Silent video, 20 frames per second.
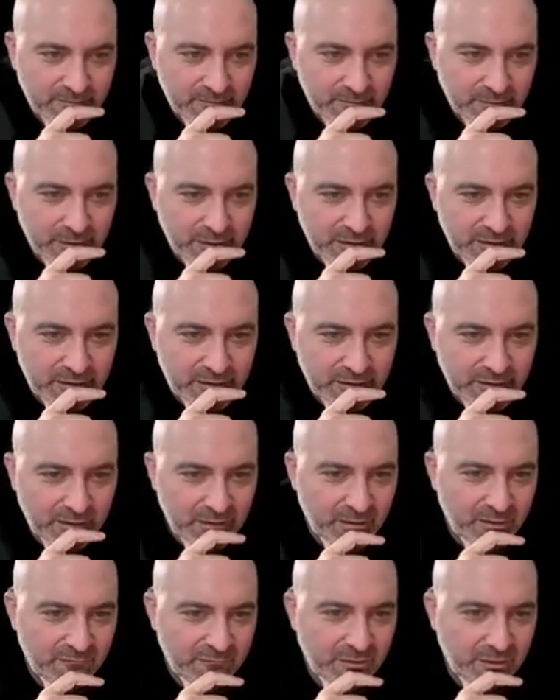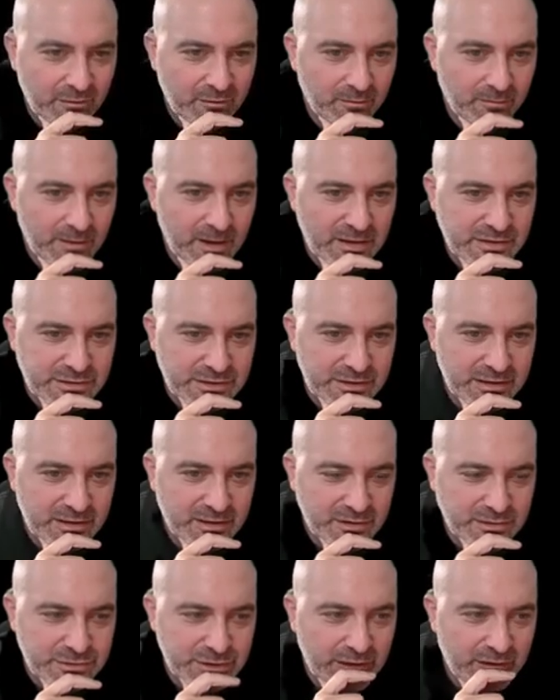But I've got to imagine that
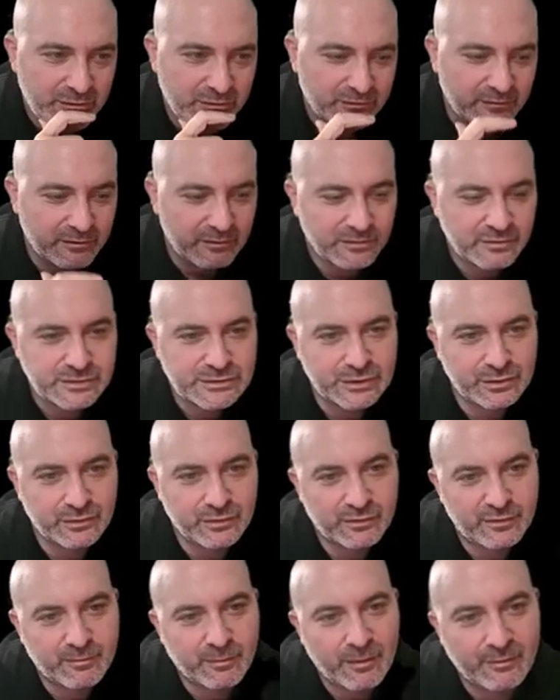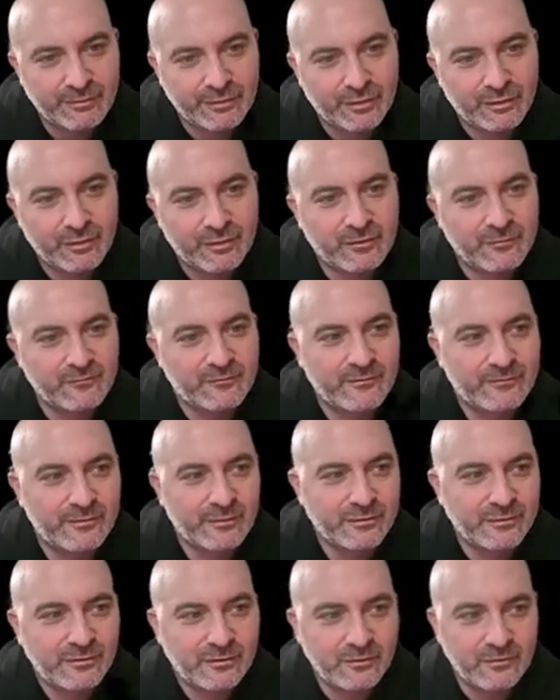Andrasfi's shoulder's probably hurting from
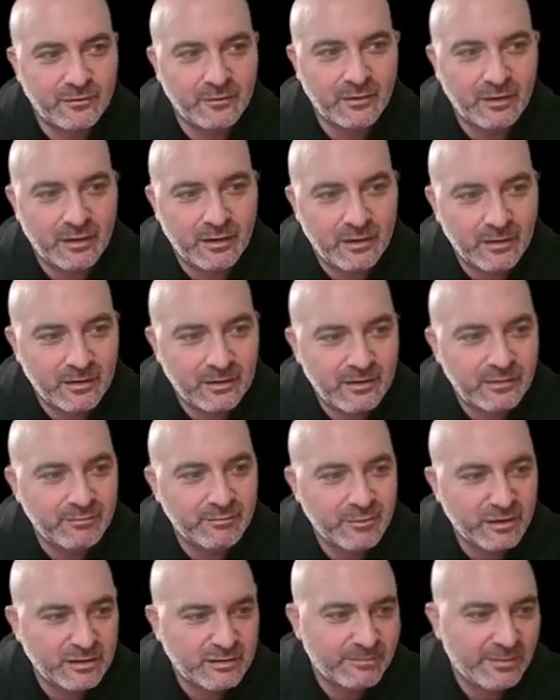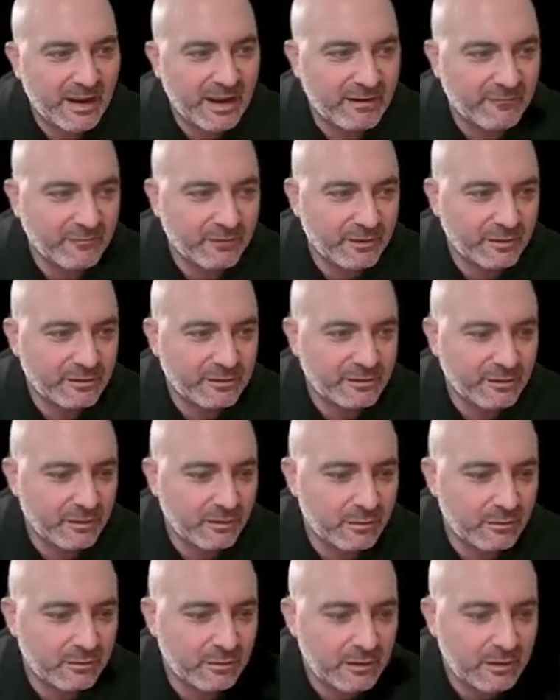those 2 missed back flicks.
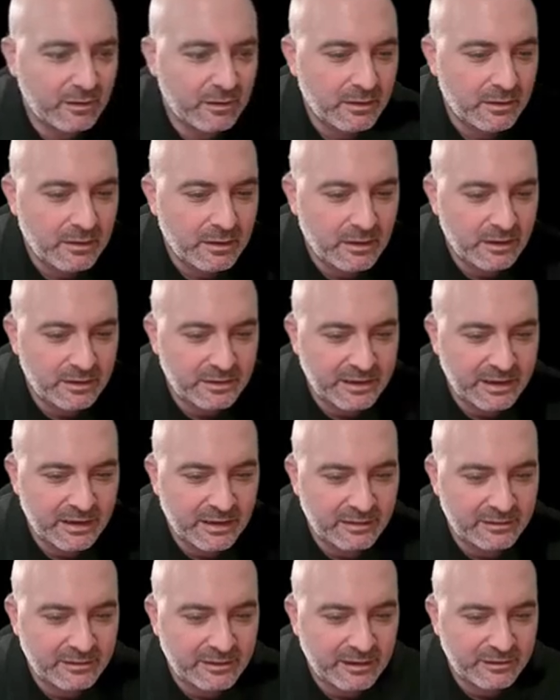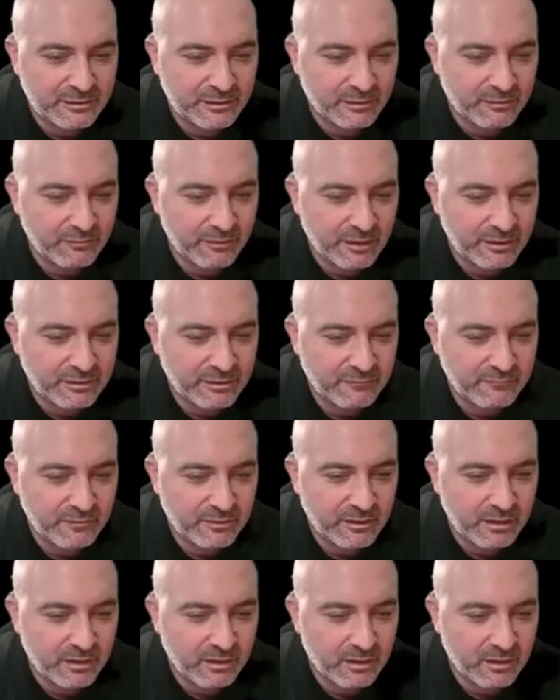So, again, gets aggressive
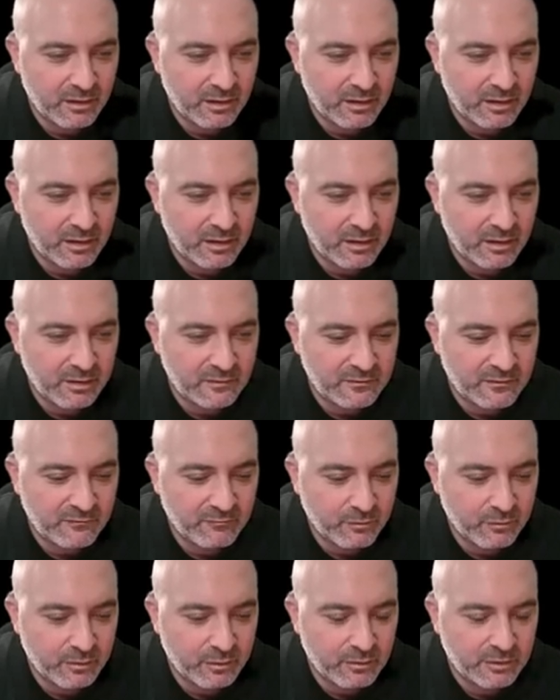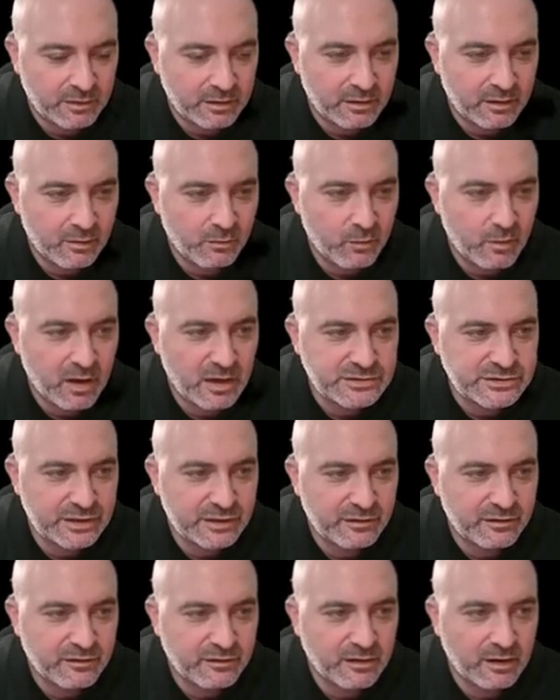there. Veroli, you know, watch it.
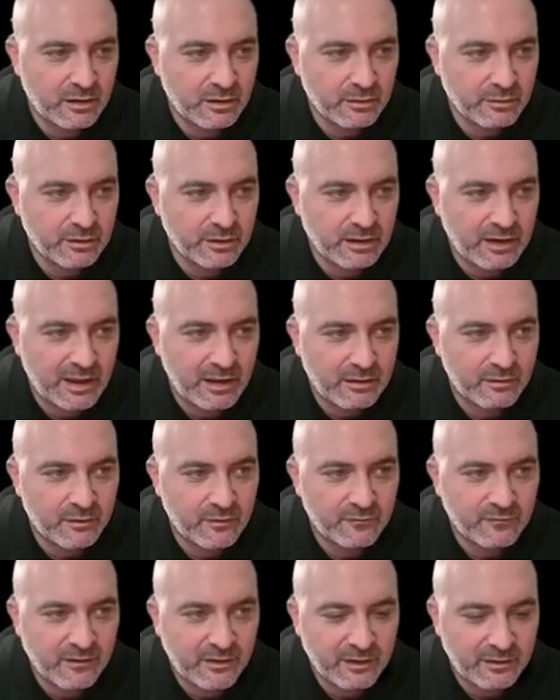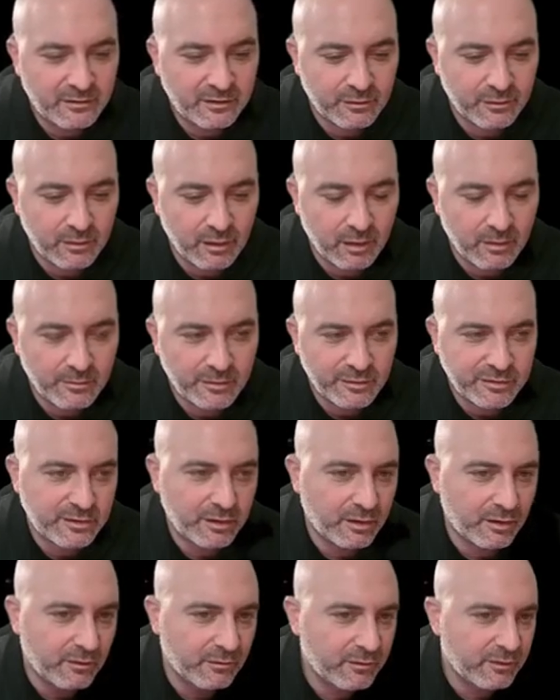It's subtle. The counterattacks are almost
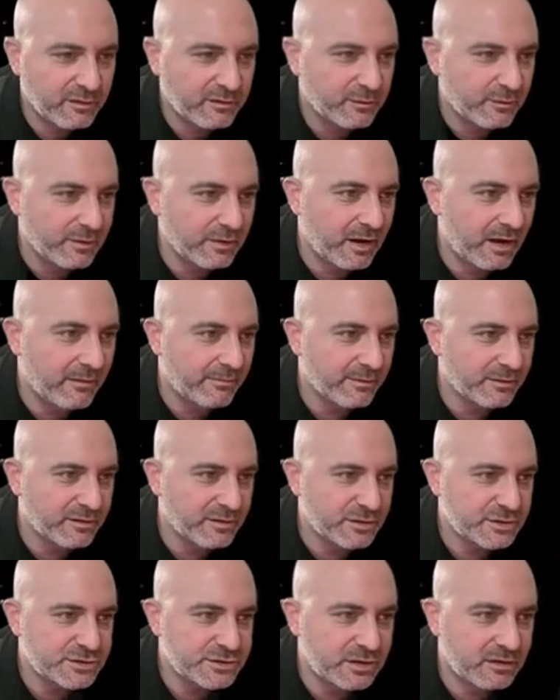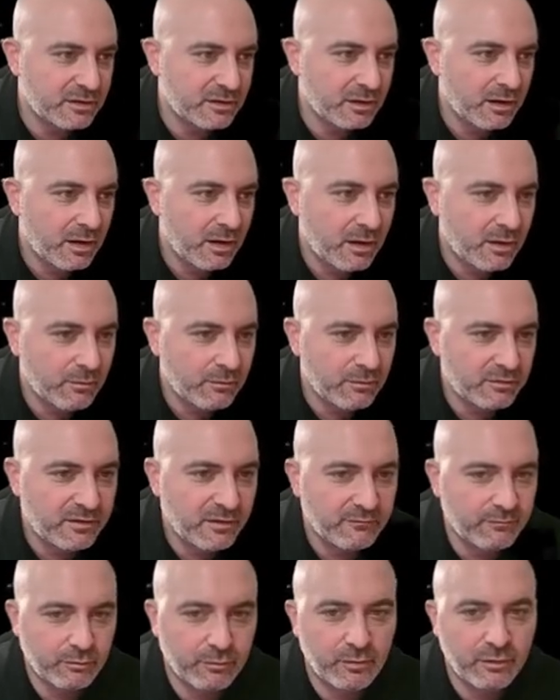always with opposition with
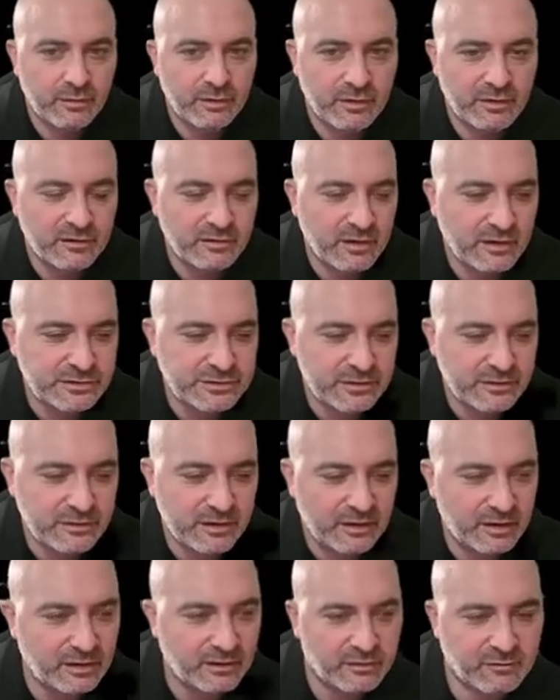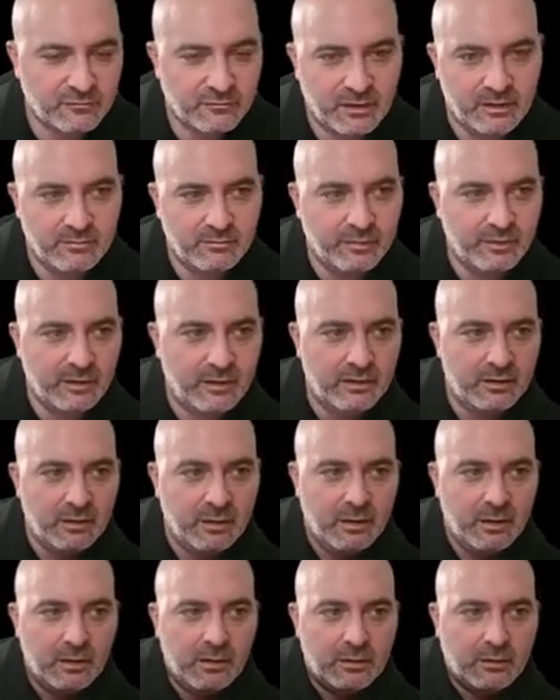Veroli. He's not just hitting straight, but
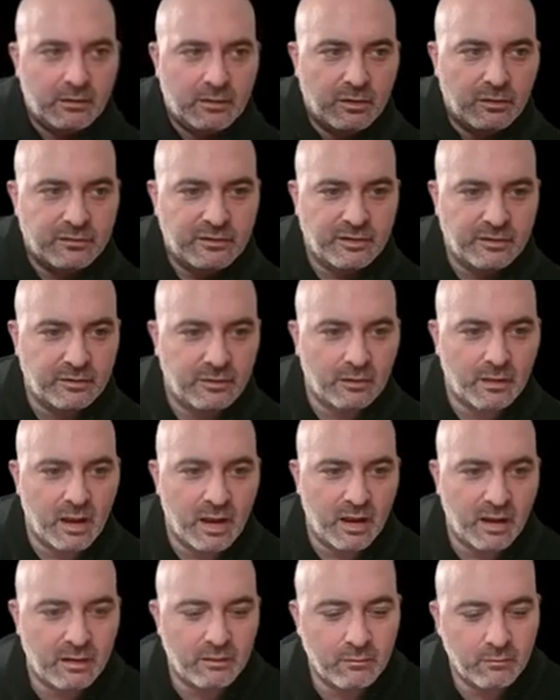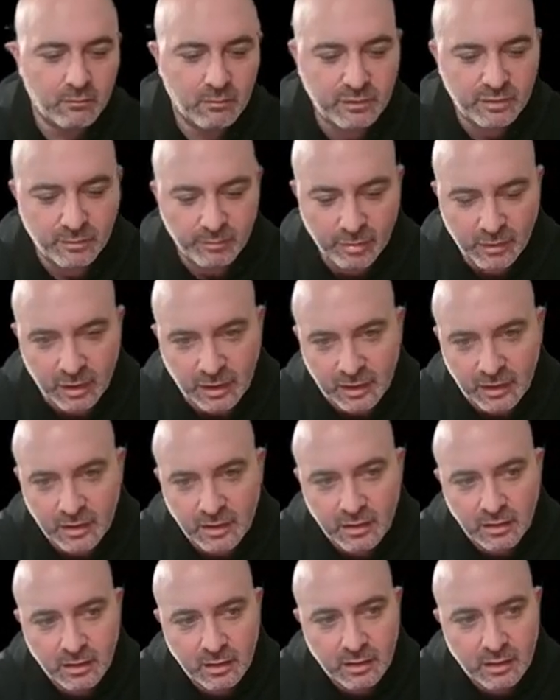closing the line with the blade